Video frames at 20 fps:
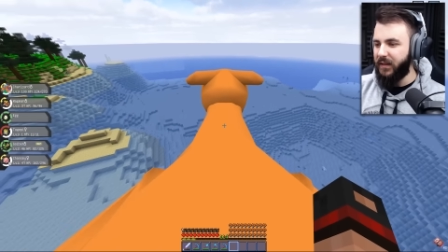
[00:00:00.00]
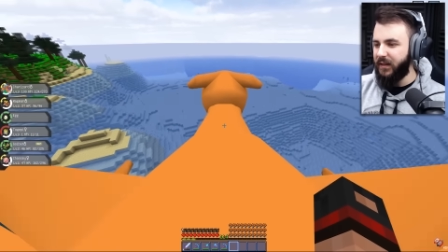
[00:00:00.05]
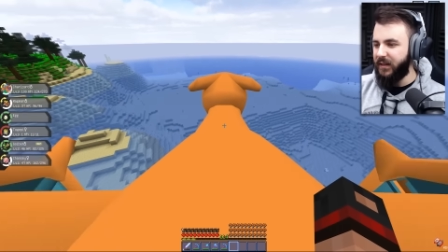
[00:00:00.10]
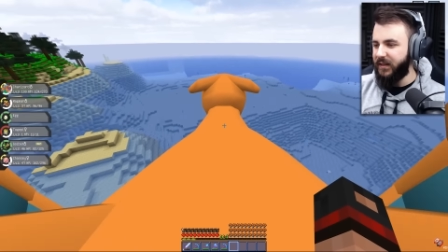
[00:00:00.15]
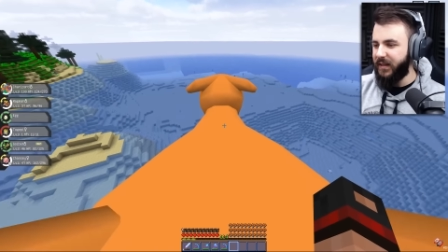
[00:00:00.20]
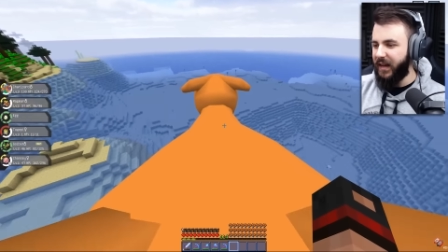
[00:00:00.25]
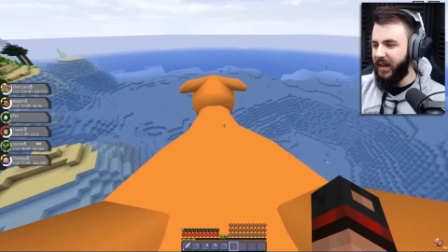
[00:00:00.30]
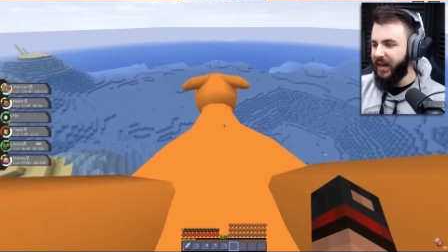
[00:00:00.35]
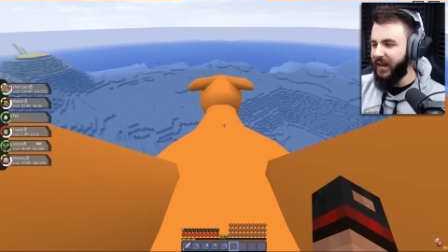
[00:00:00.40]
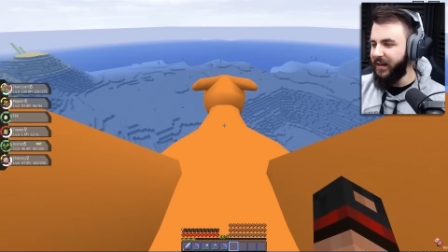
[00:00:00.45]
Is
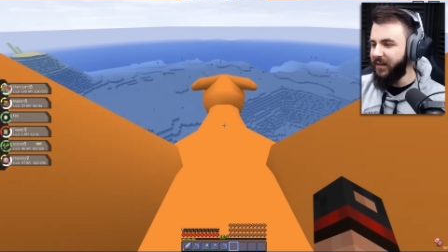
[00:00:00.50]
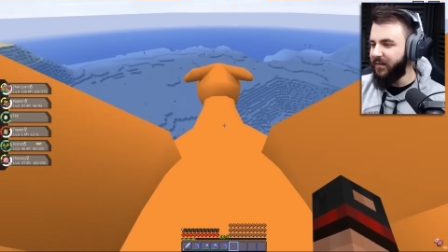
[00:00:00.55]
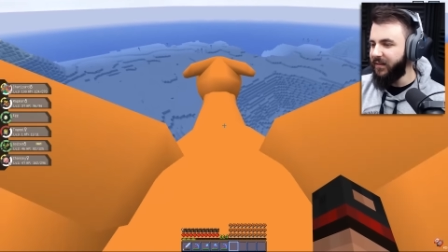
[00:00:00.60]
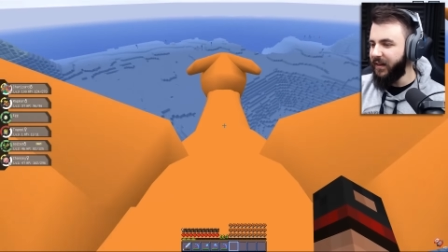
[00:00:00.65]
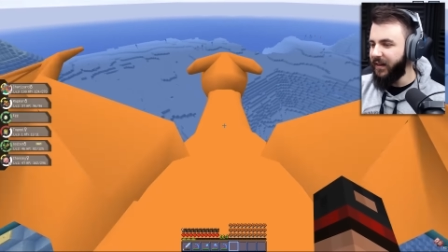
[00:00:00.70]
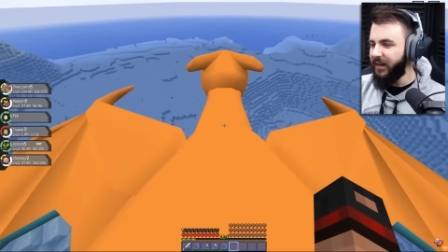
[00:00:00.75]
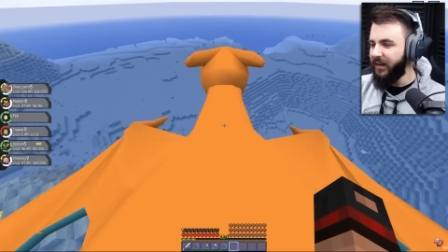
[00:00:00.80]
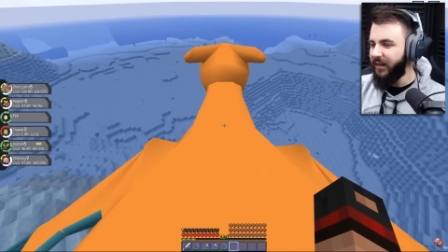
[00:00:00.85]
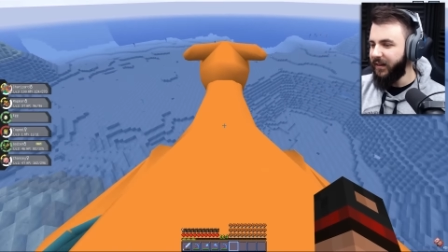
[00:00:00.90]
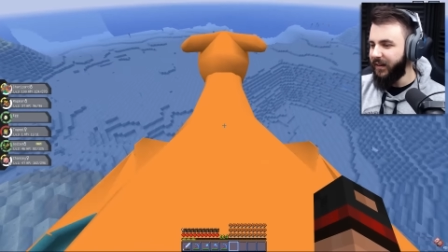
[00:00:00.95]
there
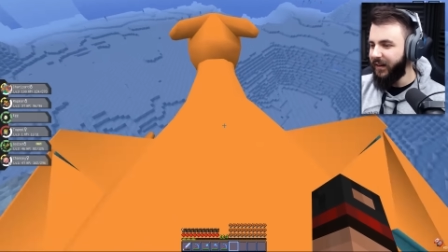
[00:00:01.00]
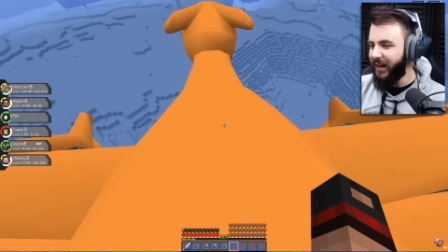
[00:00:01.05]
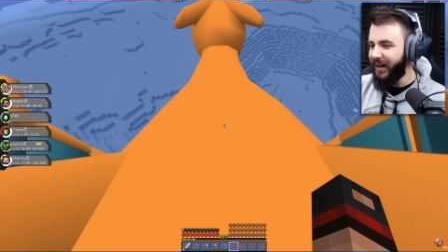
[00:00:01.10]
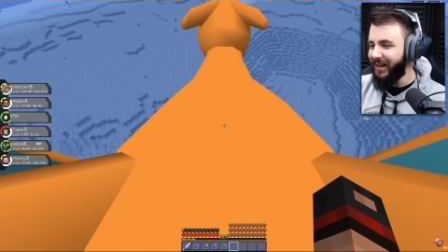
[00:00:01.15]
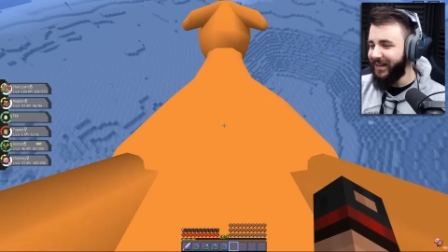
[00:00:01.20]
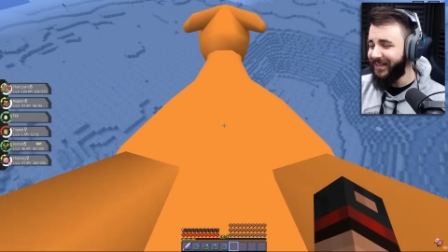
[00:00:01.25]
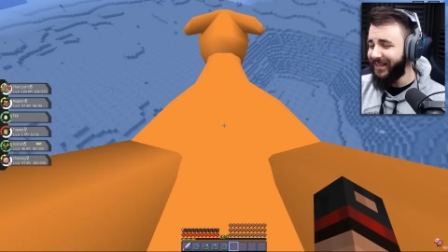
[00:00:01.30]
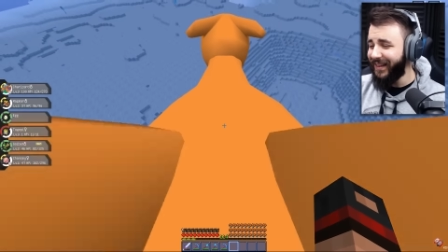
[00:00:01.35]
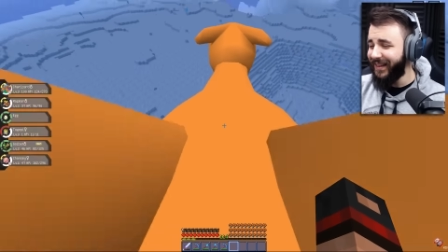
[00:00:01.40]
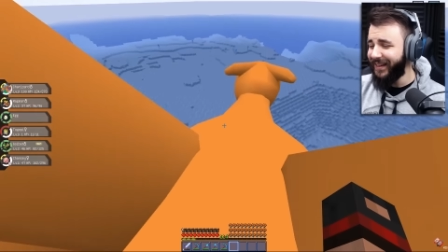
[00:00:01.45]
anything?
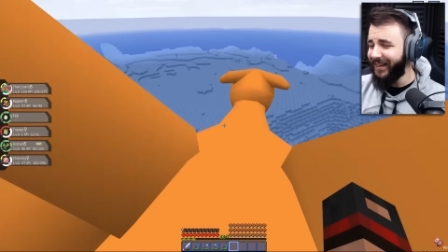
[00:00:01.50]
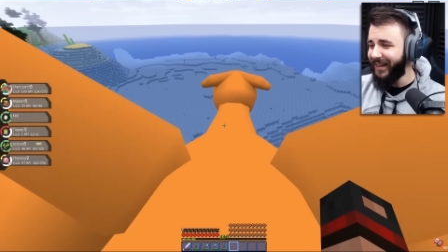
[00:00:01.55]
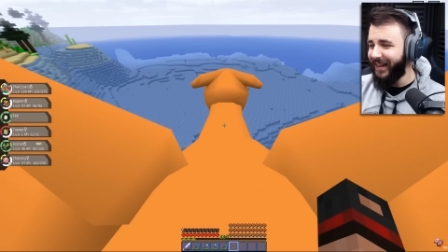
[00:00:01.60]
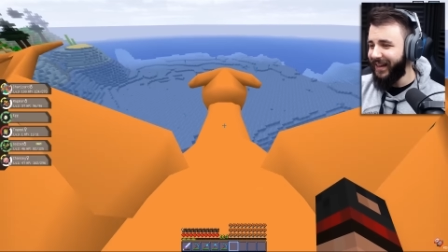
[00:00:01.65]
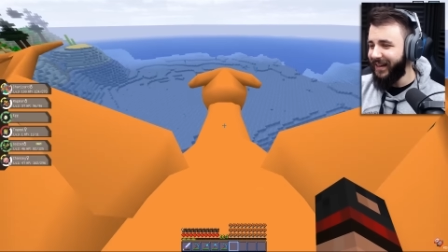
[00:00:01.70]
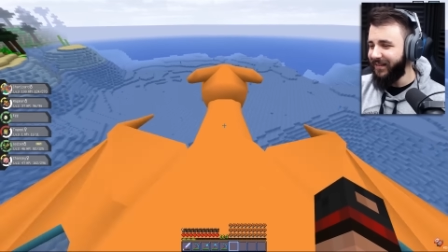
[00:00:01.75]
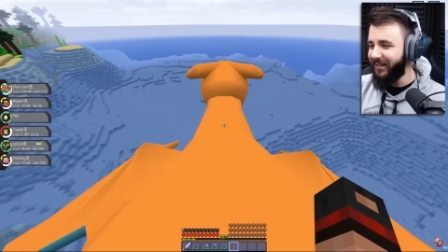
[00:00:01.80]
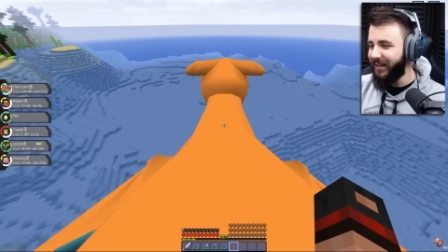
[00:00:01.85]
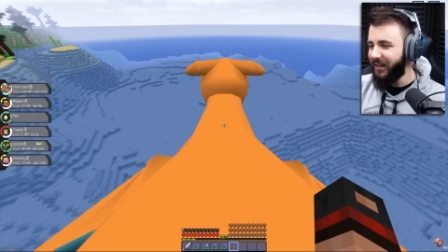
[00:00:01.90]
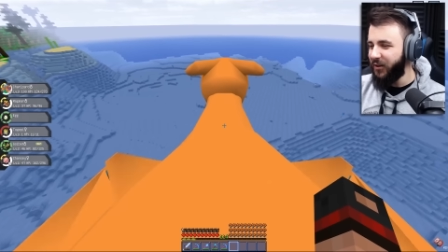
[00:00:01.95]
Anything?
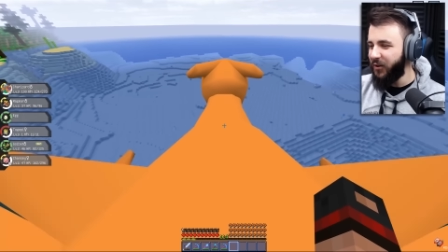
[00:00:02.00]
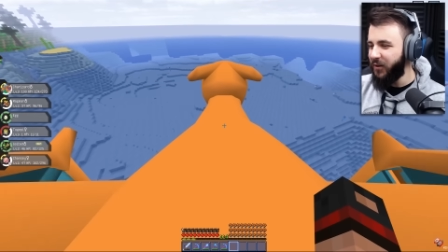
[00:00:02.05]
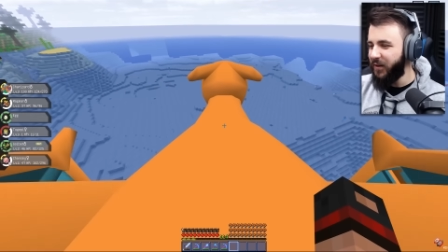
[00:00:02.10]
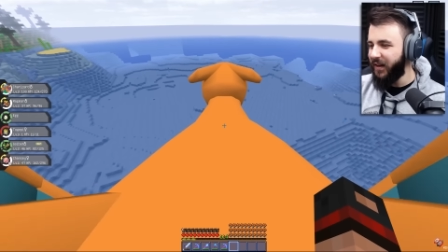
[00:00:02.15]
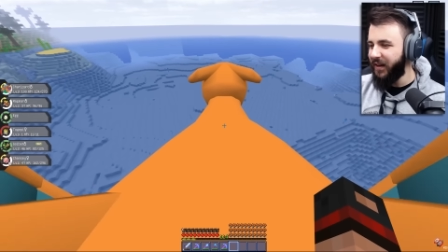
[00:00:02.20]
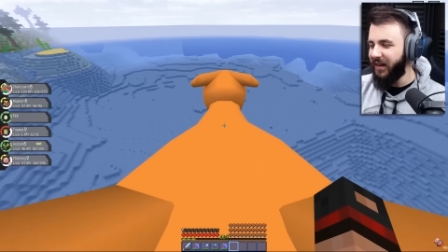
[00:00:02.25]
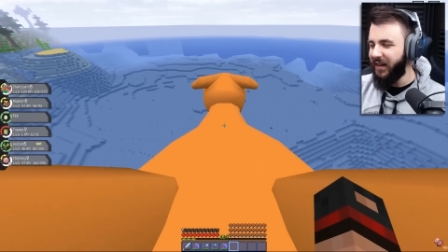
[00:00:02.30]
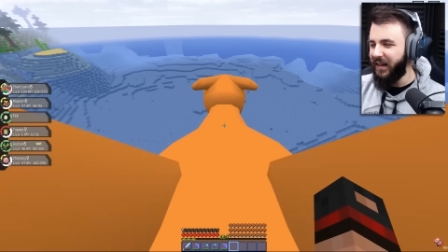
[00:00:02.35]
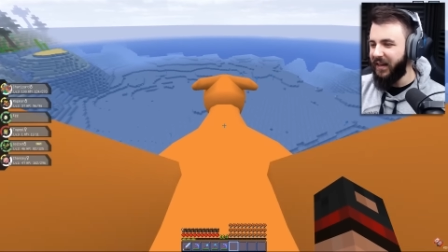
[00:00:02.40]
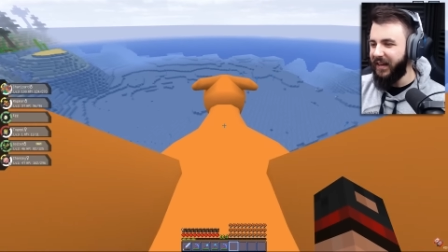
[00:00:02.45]
Anything new
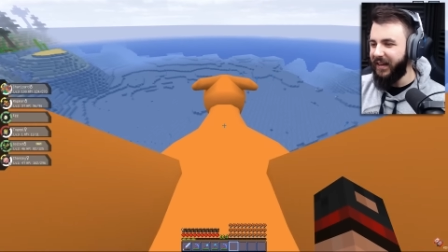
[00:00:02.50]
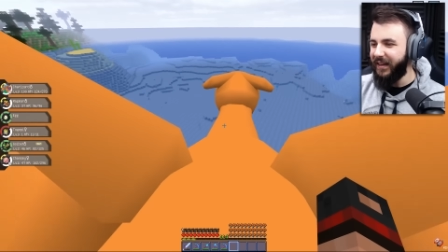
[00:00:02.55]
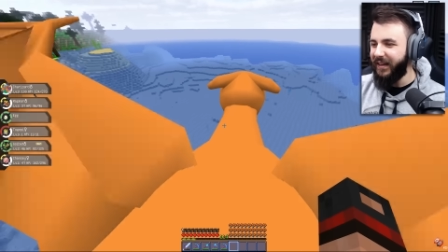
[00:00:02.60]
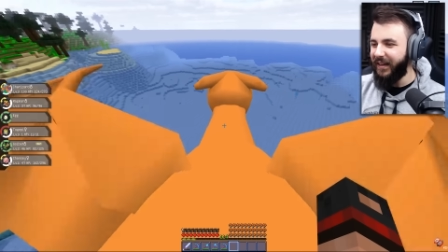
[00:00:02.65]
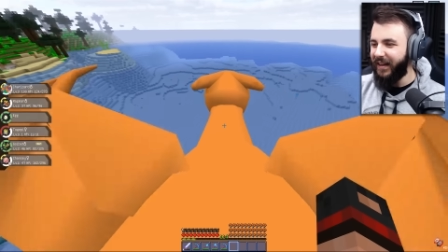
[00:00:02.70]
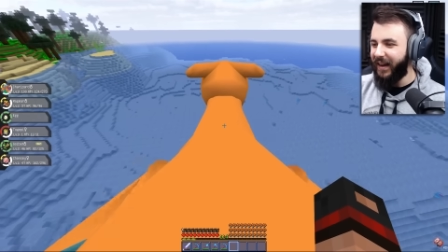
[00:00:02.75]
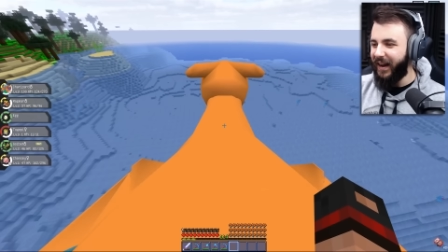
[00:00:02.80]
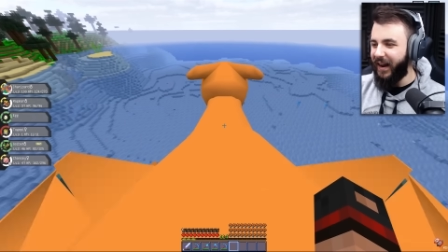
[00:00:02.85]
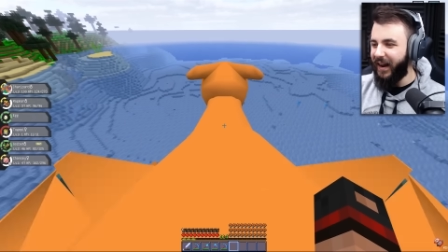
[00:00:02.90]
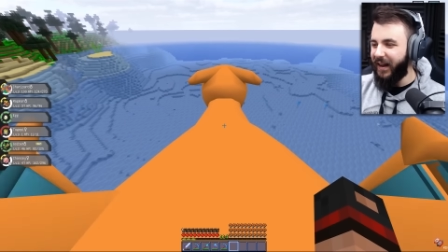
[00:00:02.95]
down here?
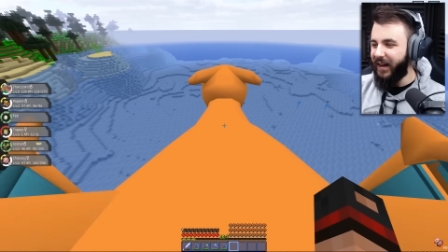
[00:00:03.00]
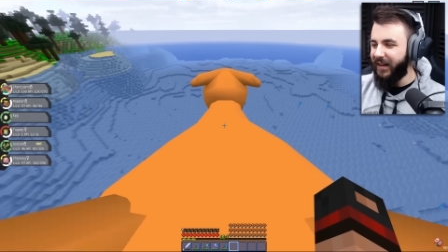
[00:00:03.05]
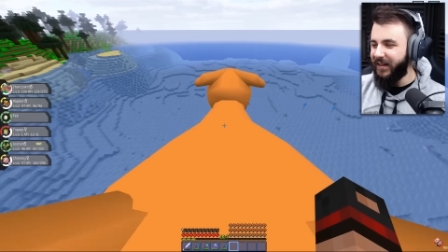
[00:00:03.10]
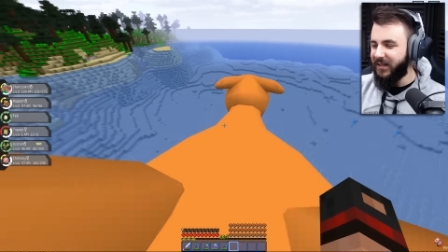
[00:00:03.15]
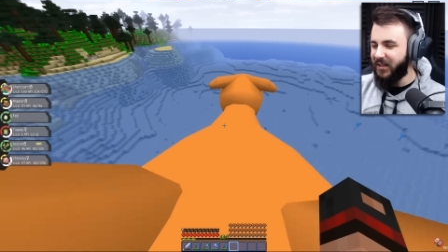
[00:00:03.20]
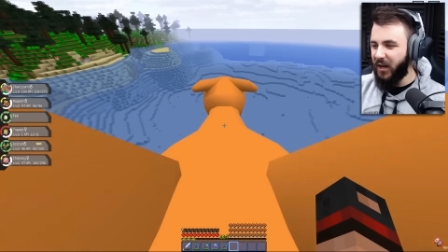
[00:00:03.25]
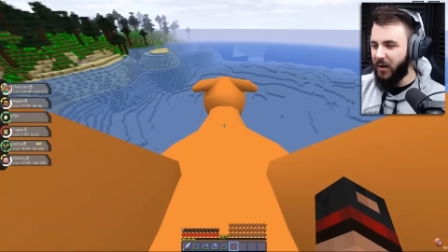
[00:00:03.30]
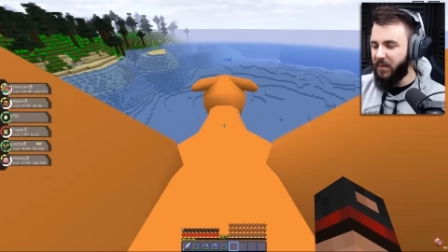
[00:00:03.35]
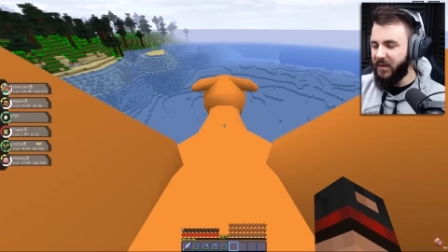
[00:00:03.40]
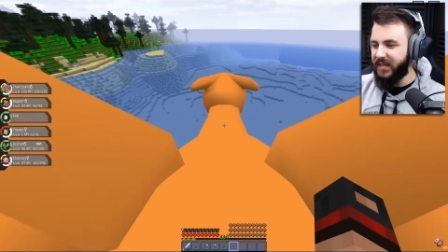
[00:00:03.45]

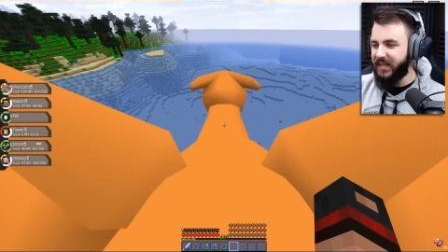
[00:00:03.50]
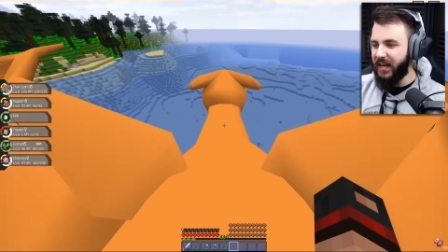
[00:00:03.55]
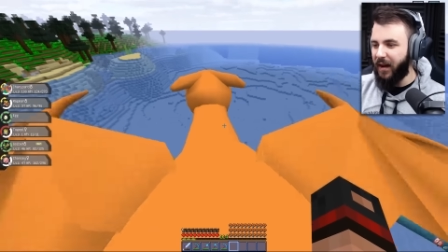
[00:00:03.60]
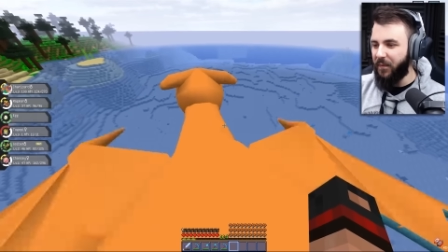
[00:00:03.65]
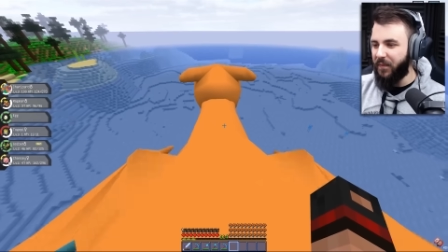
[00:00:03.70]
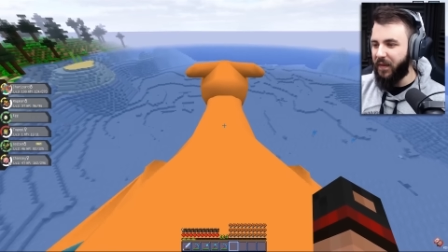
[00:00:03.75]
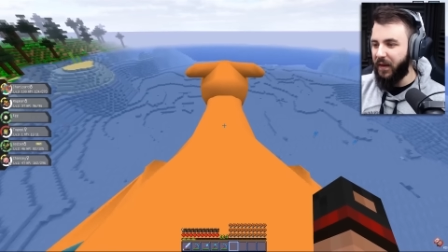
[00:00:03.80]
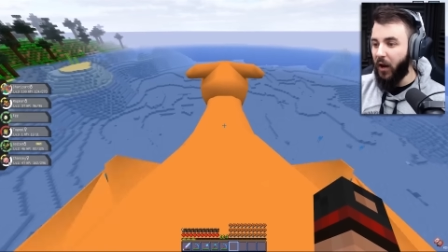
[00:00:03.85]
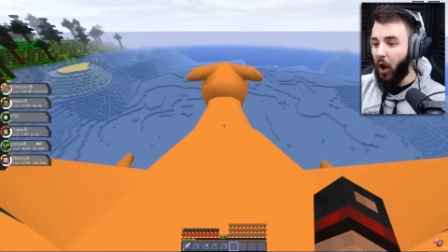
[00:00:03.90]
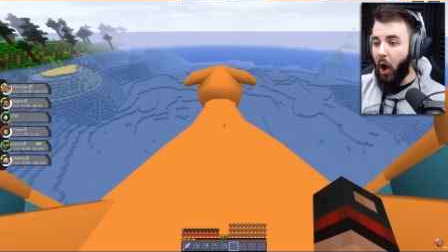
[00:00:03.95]
It's going to be
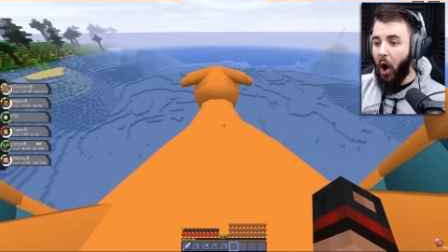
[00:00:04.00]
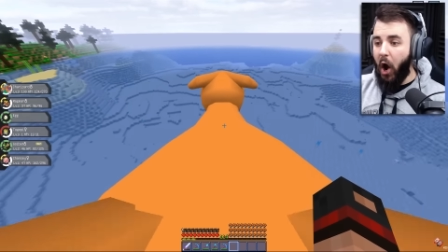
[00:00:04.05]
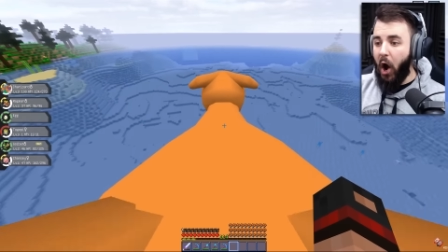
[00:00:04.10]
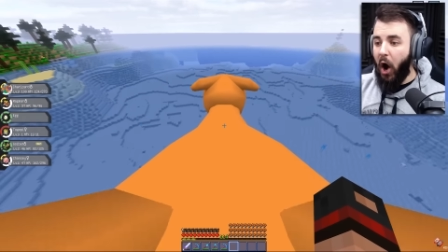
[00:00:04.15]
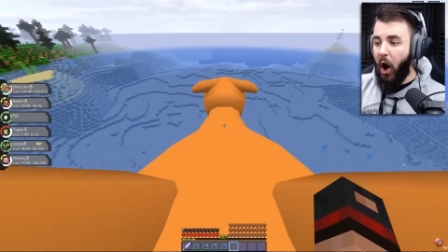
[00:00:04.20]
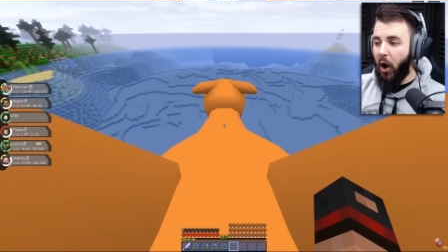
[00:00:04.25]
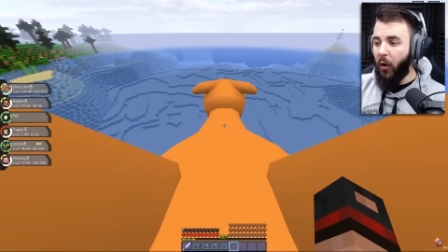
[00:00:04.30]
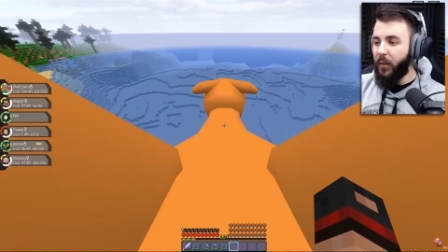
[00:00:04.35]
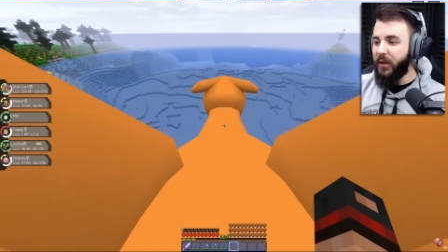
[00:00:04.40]
something. Oh,